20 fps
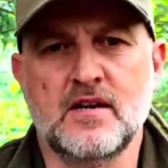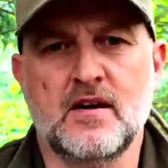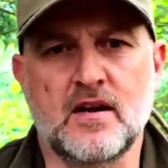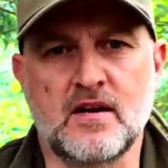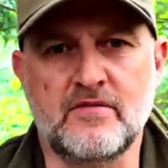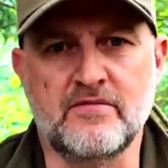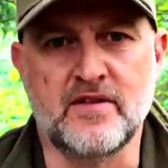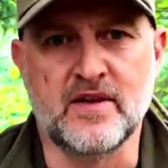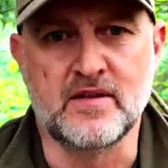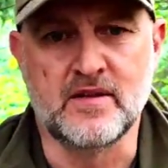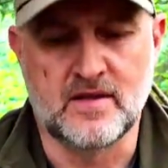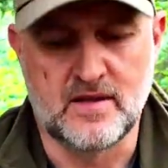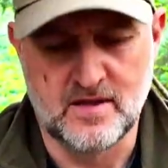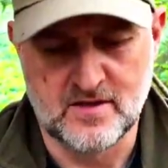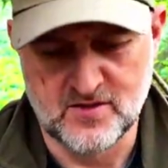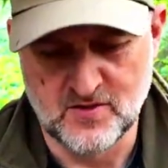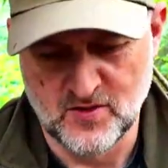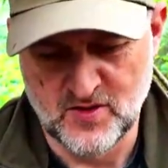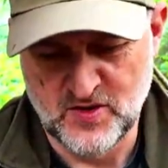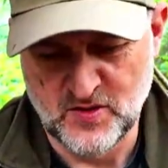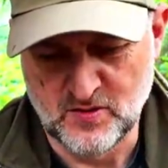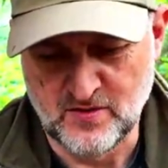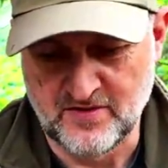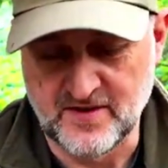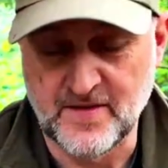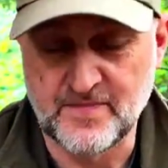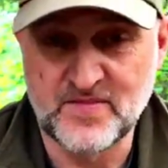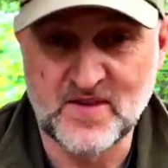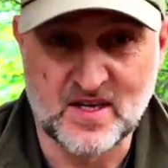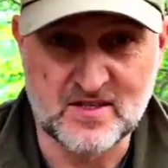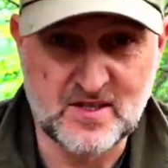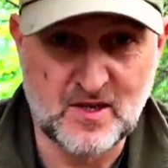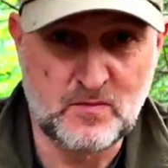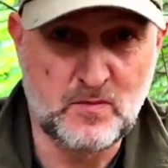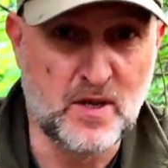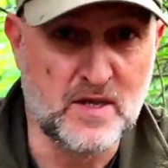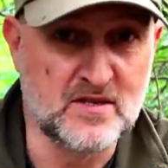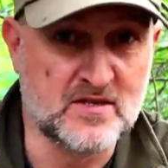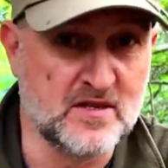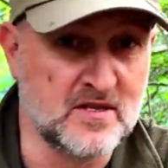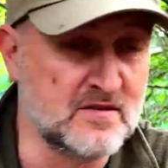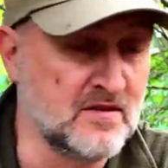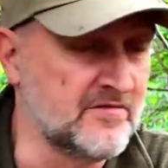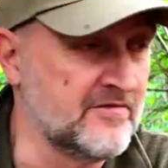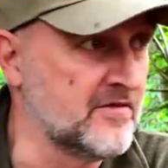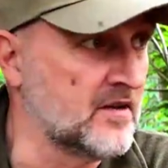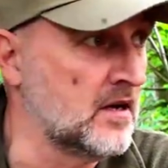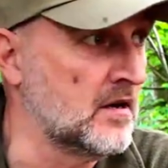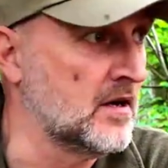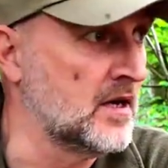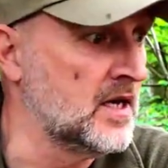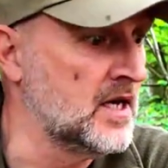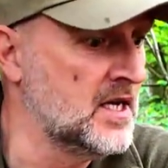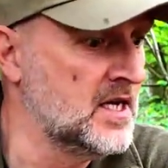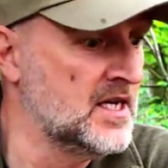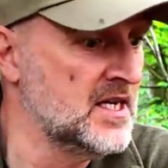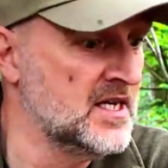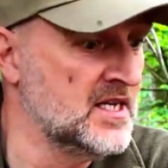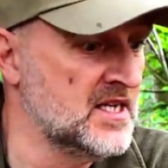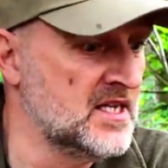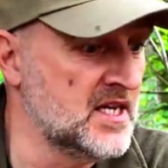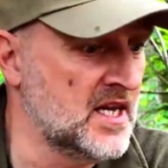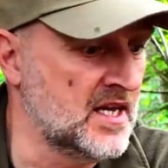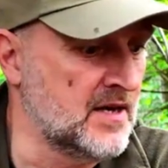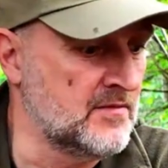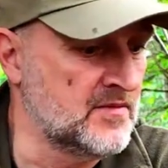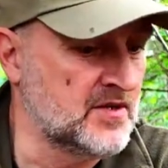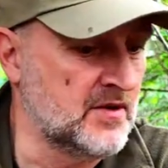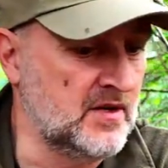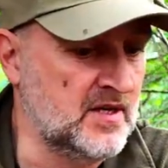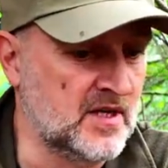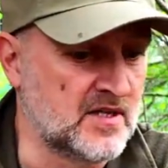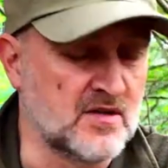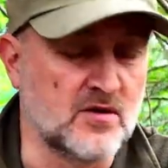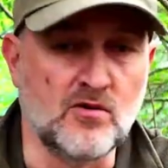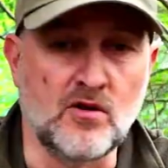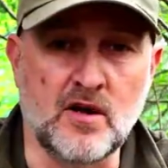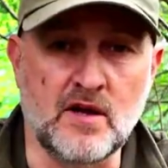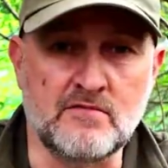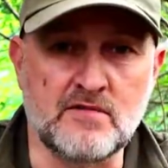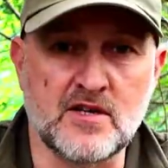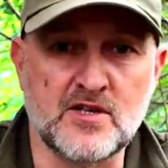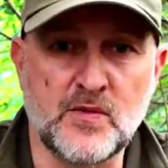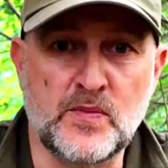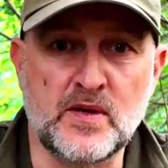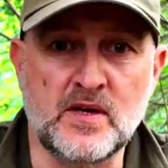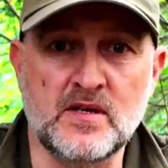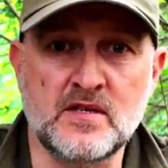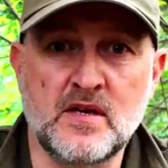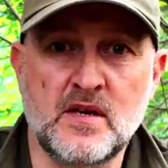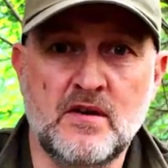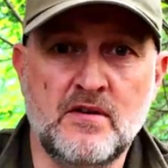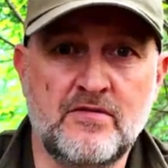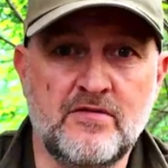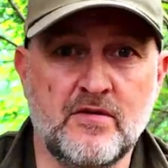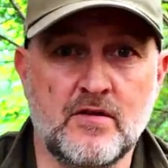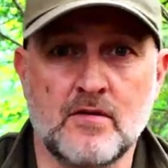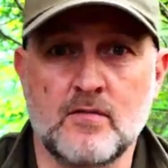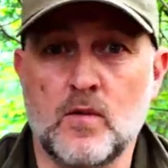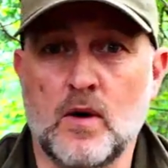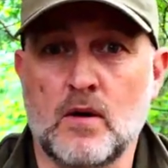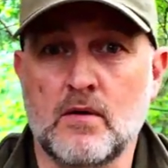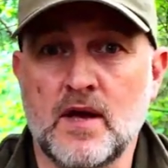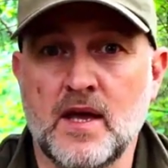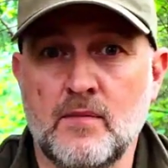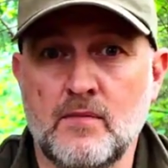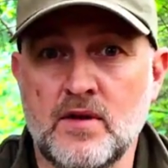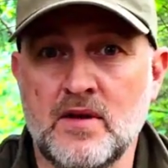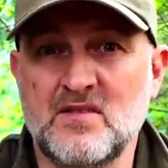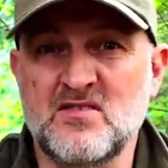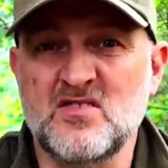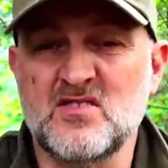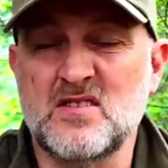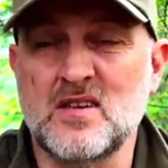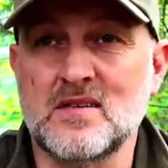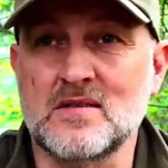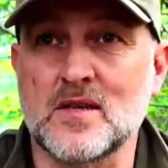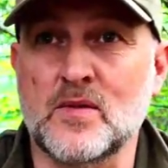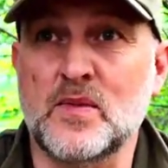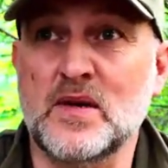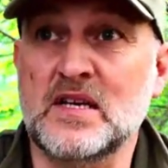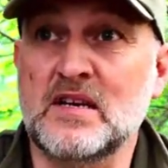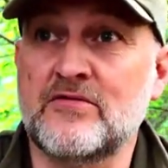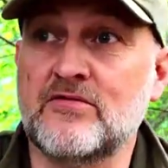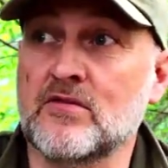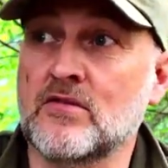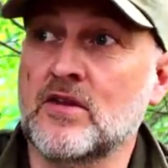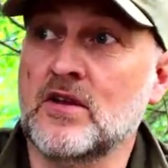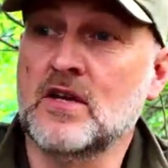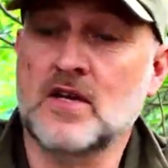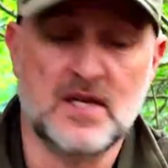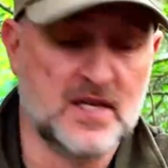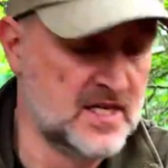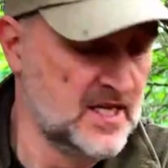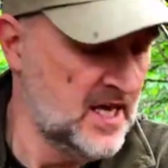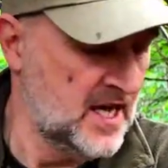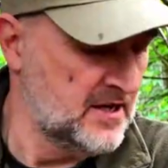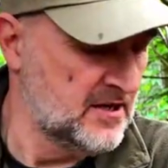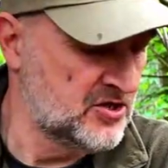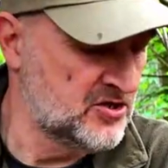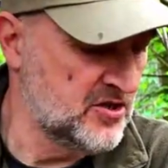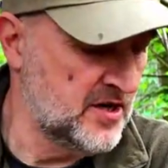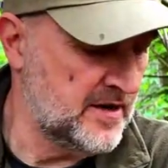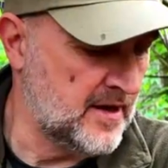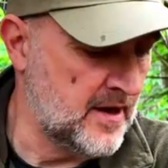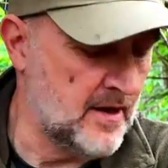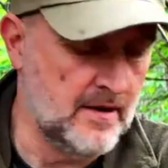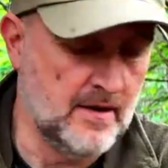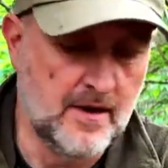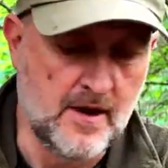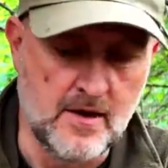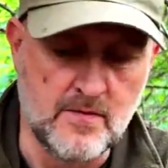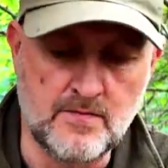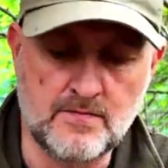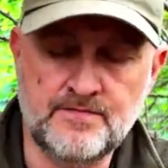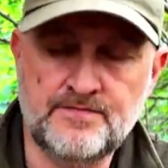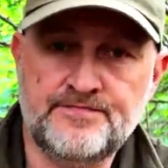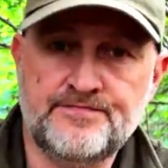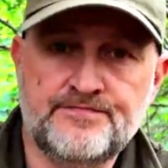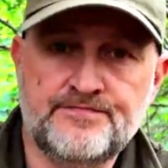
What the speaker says: I invented this or thought of it. I did pinch this off of a guy, so he does online recipes for wild camping, just things that are a bit different. And I tried it out at home.